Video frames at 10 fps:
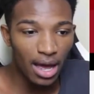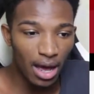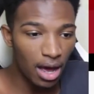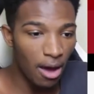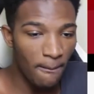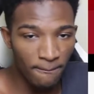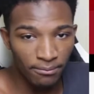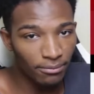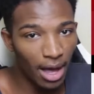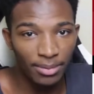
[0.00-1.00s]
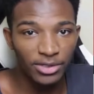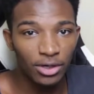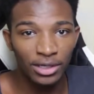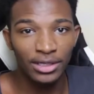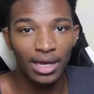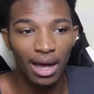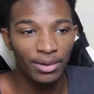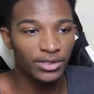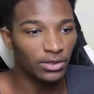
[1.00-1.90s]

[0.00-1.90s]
Um, I'll be talking in the comments.